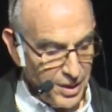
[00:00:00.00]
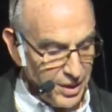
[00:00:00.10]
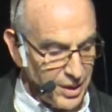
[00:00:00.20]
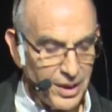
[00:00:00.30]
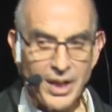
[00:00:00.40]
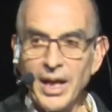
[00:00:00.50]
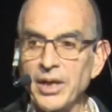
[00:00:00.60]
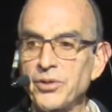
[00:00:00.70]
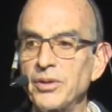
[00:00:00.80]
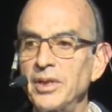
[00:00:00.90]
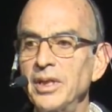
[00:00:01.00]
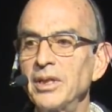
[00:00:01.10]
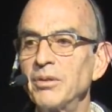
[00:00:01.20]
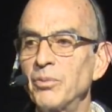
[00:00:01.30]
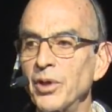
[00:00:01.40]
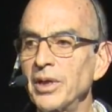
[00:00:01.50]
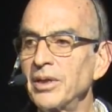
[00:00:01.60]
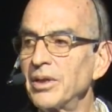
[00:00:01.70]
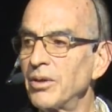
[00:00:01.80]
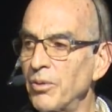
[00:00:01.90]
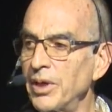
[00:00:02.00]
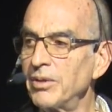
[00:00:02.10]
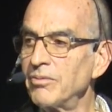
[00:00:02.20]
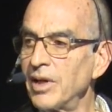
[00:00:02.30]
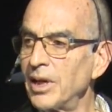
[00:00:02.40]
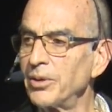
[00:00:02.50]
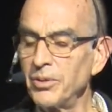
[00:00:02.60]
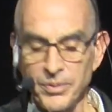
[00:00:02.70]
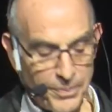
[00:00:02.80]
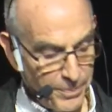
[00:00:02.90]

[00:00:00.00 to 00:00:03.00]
can actually bring great value